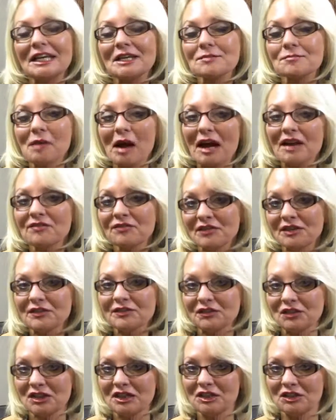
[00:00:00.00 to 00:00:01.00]
In my
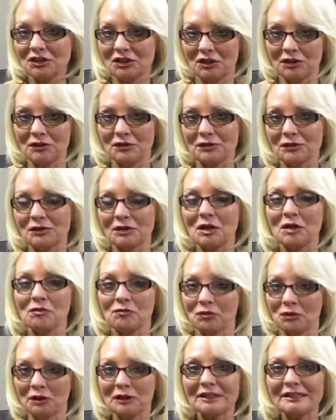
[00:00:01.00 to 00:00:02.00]
15 years
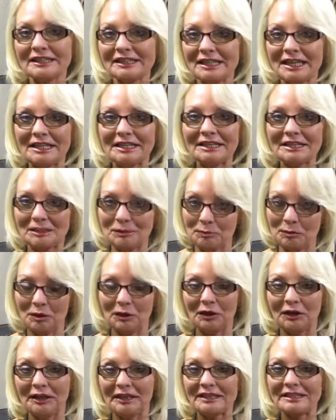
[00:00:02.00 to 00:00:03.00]
of real estate
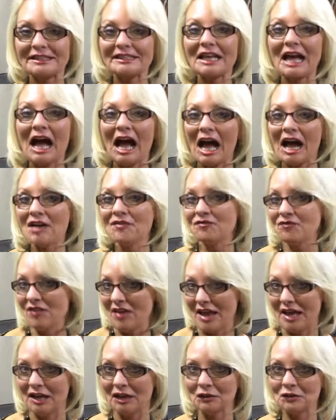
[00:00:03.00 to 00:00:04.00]
experience, I've
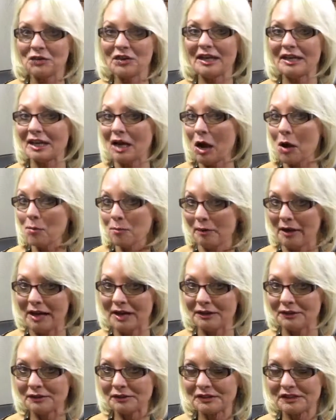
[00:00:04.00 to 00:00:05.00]
found that home
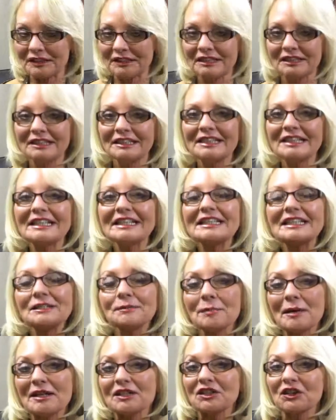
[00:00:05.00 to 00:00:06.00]
buyers,
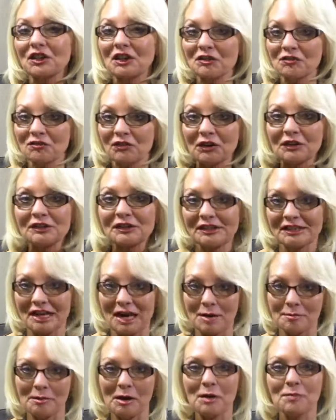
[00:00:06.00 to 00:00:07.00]
especially
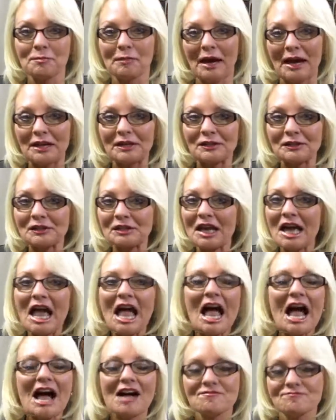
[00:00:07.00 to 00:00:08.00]
first-time home buyers,
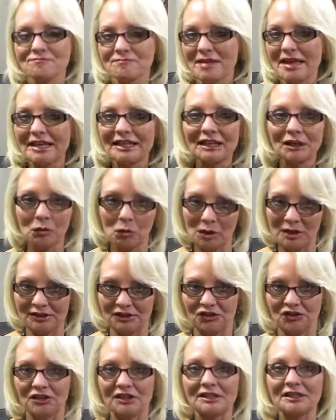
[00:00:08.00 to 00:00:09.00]
have many
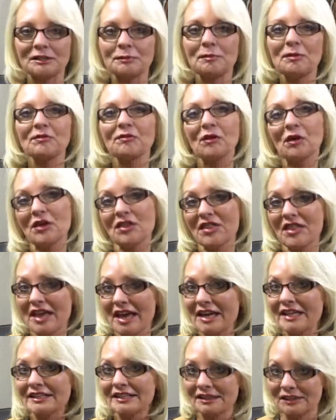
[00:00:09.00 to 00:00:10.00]
questions before
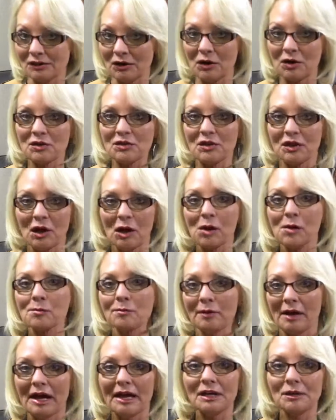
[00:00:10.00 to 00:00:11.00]
they start the
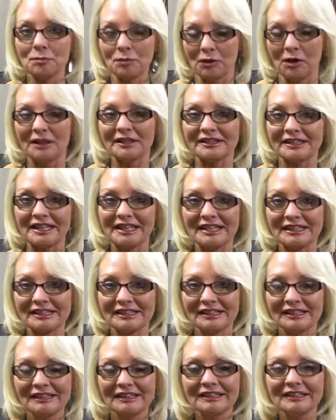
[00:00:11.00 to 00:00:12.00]
home buying
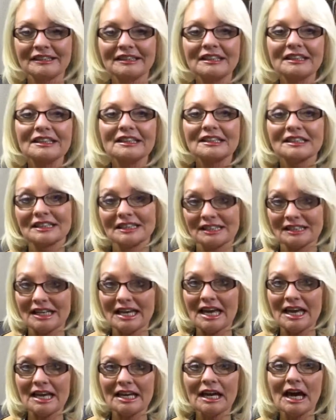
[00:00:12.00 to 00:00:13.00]
process.
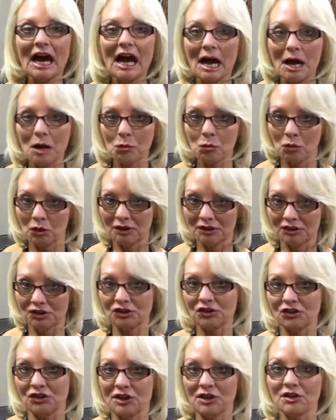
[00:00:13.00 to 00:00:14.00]
Today, I want
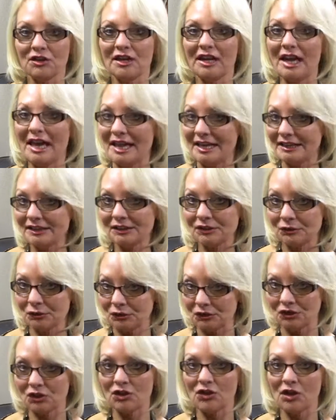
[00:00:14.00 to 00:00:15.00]
to share the
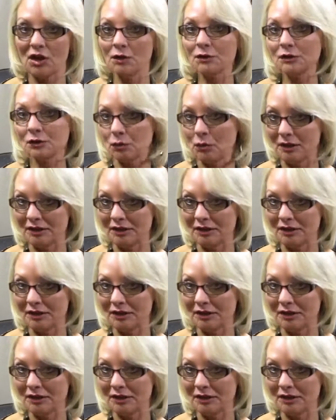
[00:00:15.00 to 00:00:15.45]
answers to those